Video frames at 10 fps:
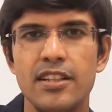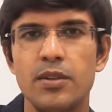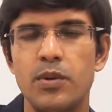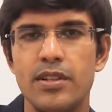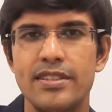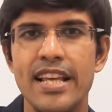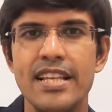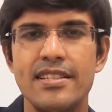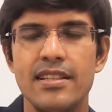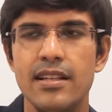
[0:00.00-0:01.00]
the works
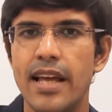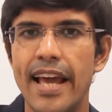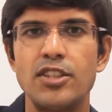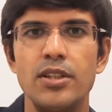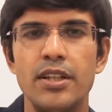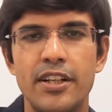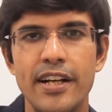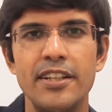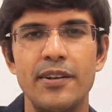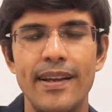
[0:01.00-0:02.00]
is actually
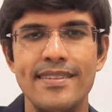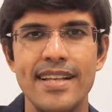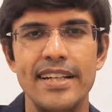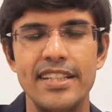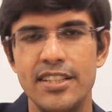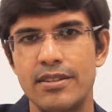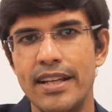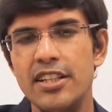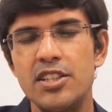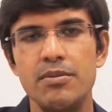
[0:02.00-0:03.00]
creating your anxiety, so
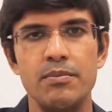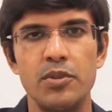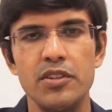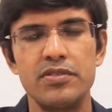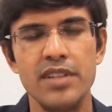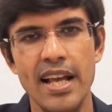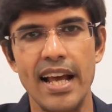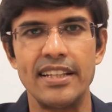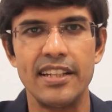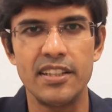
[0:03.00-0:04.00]
that need to be moved
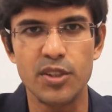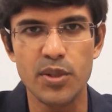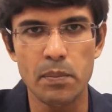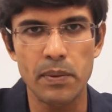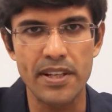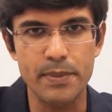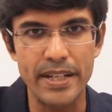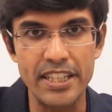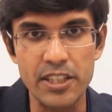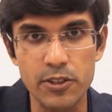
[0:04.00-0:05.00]
and then to replace by
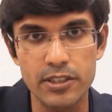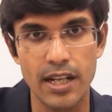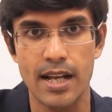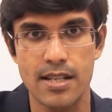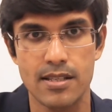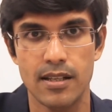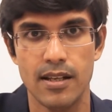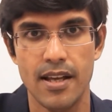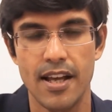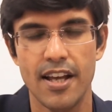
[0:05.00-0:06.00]
new task,
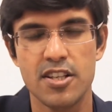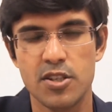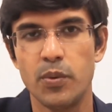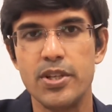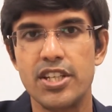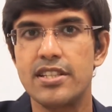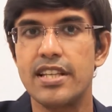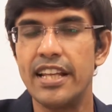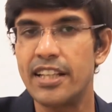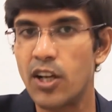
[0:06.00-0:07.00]
so which is
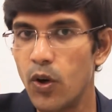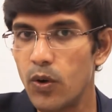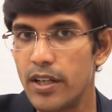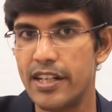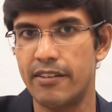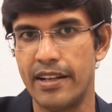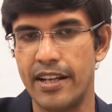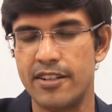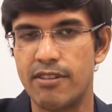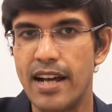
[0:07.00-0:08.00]
in the golden
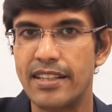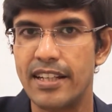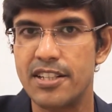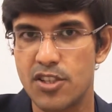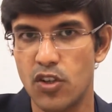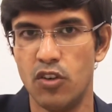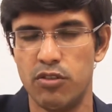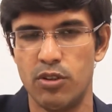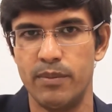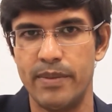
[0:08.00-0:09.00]
area rather than just
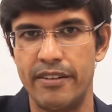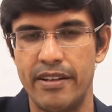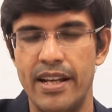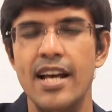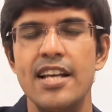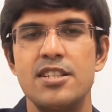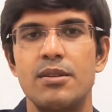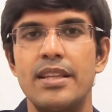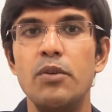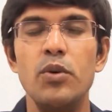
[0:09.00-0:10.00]
overwhelmed area.
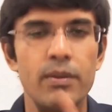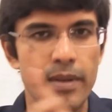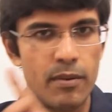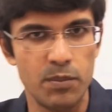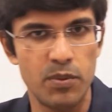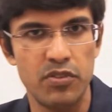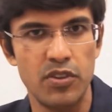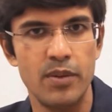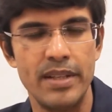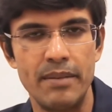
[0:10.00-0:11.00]
So they will be able to
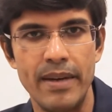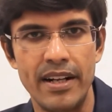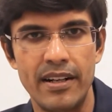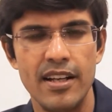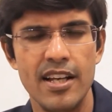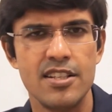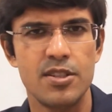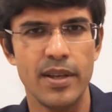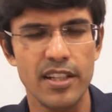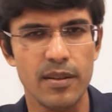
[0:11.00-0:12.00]
perform that better.
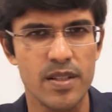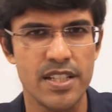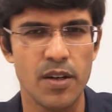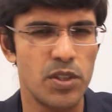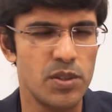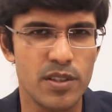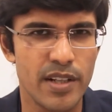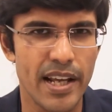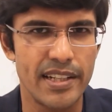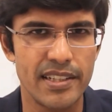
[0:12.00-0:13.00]
So in the day, what it will
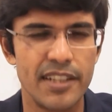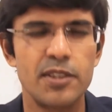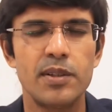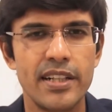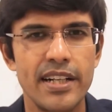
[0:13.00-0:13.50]
create? It will